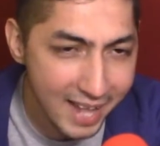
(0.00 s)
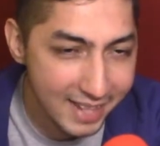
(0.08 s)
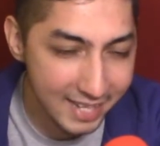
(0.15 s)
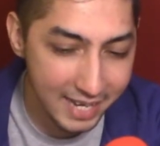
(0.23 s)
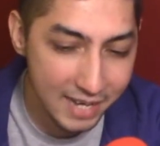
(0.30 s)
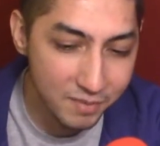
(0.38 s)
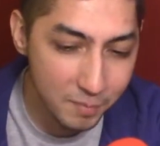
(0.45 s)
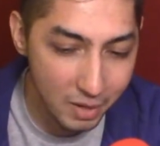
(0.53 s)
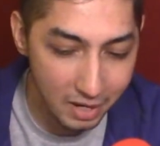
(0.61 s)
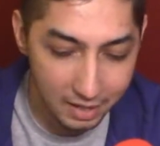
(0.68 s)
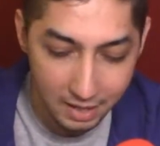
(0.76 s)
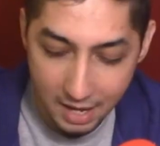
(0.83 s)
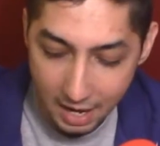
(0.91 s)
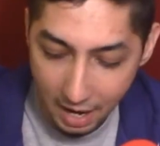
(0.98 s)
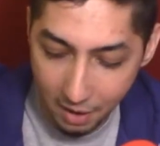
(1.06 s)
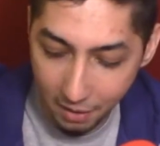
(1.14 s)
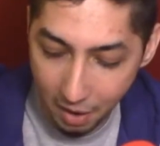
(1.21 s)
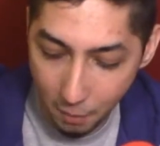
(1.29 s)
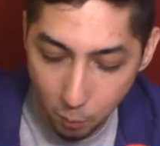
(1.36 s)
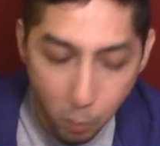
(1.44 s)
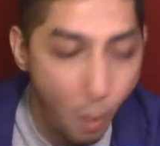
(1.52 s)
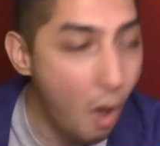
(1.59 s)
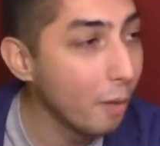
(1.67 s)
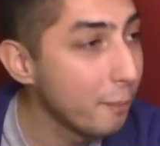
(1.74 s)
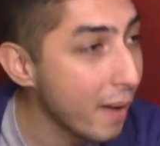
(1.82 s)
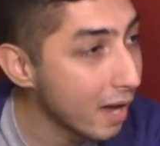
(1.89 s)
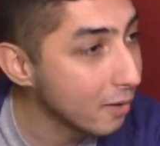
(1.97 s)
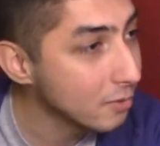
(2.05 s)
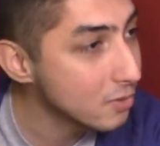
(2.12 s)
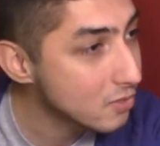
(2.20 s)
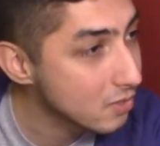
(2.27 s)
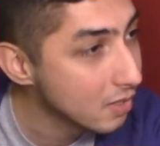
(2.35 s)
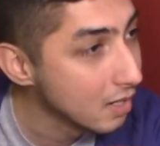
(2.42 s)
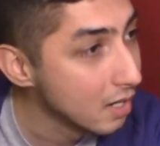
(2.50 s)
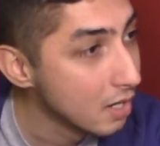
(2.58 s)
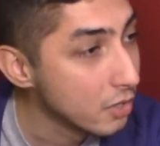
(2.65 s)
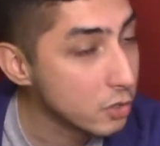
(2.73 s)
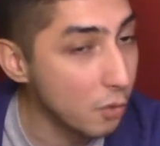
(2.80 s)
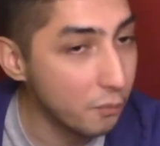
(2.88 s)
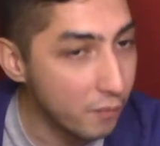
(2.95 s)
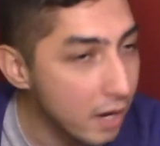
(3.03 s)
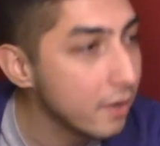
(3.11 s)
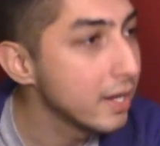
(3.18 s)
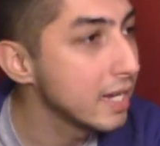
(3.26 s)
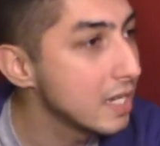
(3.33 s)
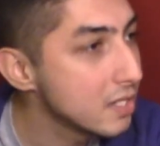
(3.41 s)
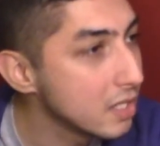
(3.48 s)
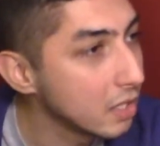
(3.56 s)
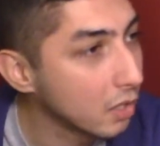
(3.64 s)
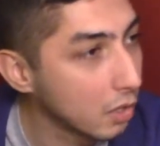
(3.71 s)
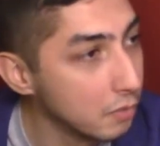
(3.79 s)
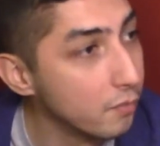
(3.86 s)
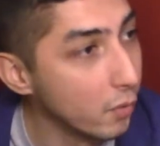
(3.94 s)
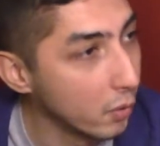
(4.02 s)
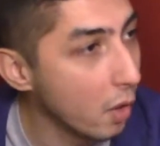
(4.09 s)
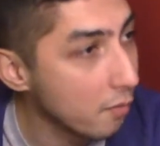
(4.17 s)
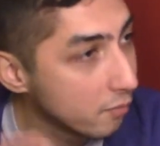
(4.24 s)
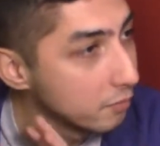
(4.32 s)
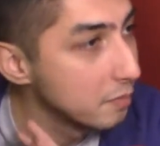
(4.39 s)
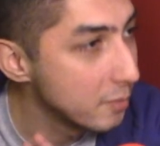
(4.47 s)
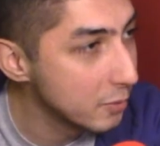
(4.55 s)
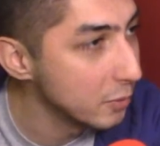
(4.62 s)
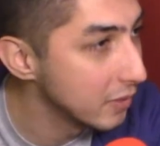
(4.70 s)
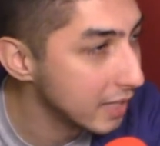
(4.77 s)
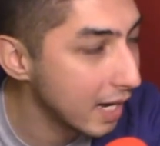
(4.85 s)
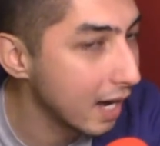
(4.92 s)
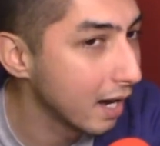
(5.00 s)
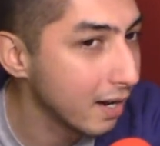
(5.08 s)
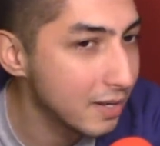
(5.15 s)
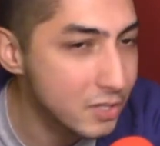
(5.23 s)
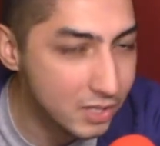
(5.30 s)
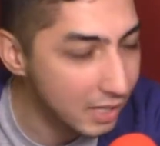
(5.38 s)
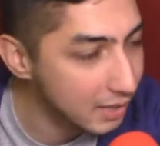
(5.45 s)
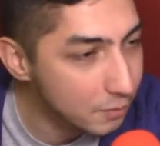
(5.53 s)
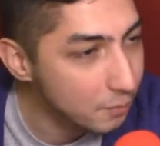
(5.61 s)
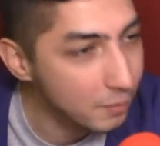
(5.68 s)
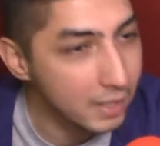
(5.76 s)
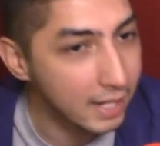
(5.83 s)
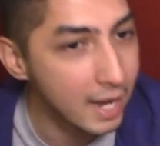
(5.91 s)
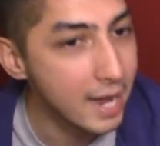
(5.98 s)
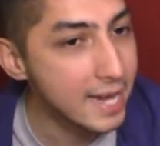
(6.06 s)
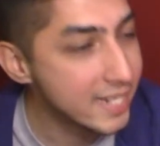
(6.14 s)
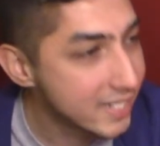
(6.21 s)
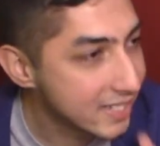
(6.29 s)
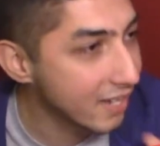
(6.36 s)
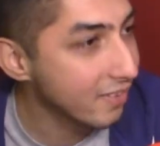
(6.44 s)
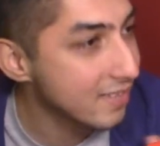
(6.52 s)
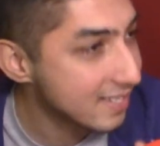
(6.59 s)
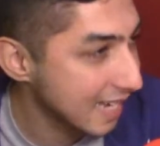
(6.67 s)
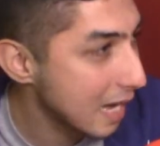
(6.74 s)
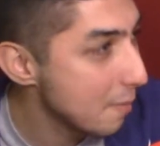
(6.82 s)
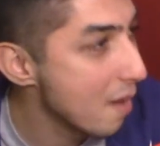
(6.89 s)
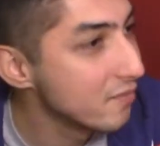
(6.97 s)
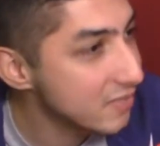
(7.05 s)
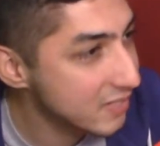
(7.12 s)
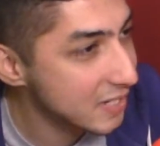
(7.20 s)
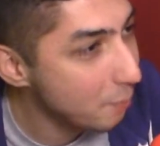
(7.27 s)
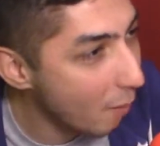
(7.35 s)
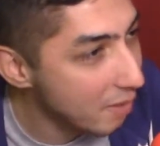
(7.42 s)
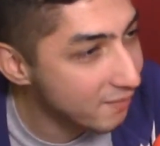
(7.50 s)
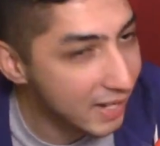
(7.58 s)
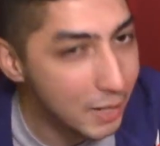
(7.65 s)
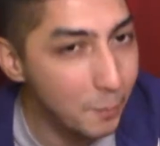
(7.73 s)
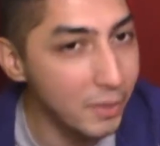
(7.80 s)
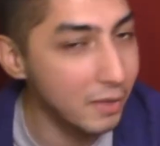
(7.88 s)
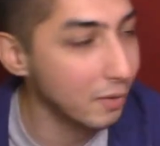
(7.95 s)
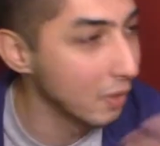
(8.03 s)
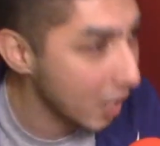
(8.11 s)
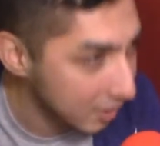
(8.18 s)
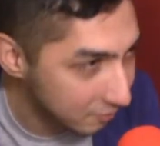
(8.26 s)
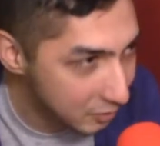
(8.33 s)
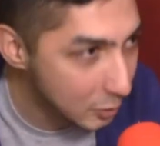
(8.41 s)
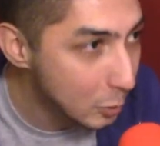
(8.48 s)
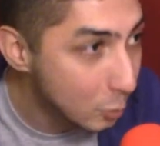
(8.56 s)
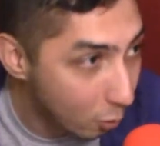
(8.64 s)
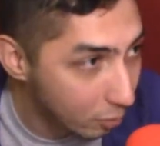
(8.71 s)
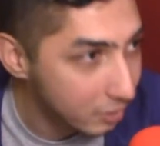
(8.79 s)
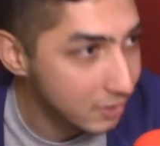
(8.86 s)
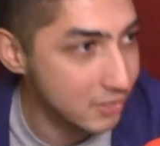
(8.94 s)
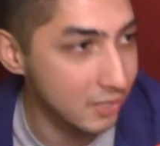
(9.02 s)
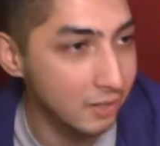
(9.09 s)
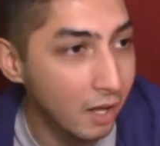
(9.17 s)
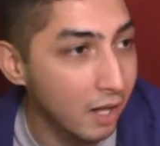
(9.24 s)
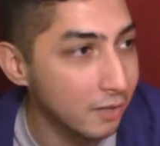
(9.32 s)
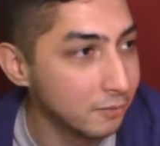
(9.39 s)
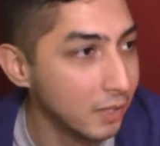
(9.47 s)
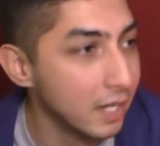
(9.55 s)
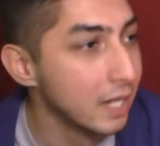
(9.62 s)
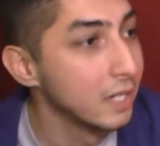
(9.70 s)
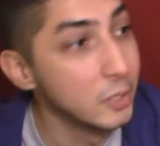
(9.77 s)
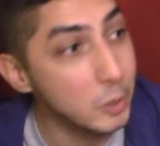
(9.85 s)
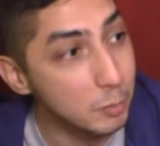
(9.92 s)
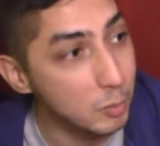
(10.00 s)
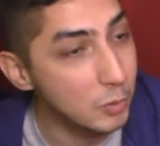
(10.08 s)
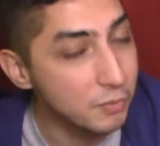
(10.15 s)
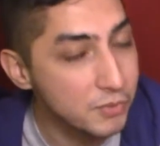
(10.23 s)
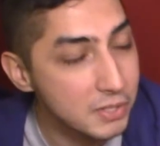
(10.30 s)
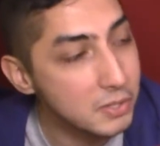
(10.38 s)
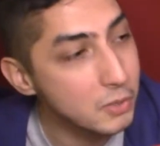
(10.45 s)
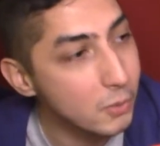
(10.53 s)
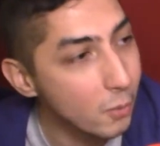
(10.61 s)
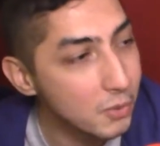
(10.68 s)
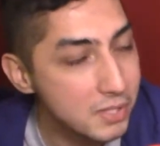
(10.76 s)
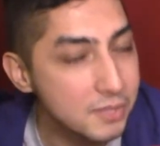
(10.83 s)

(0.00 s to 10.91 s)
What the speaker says: They gave him a wall bounce. Yeah. So very easy to convert off of him through the air, and just like he's still the same MVC1 Venom with a lot of new quirks and a lot of new moves and tools.